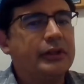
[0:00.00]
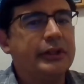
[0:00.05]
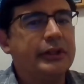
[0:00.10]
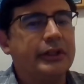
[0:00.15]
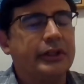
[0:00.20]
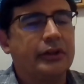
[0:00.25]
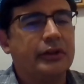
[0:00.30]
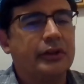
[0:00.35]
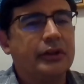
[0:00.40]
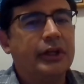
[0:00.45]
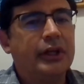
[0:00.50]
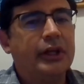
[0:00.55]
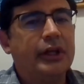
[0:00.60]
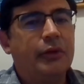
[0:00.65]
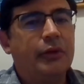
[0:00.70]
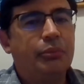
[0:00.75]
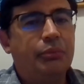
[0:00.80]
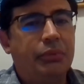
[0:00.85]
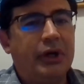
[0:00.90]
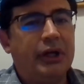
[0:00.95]
clear,
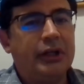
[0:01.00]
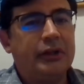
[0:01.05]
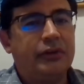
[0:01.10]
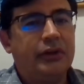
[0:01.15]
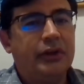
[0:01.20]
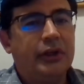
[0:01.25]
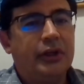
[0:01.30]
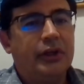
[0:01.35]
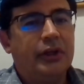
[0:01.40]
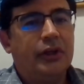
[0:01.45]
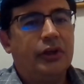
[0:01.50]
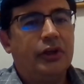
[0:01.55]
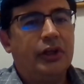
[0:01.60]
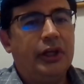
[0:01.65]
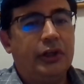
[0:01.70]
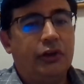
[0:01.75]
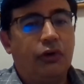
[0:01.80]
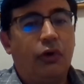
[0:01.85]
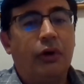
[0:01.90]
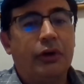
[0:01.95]
but
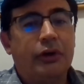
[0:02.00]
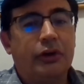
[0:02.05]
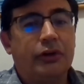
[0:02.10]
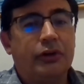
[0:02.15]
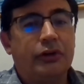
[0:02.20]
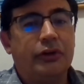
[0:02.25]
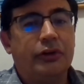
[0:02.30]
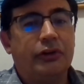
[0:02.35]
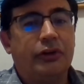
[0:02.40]
in order,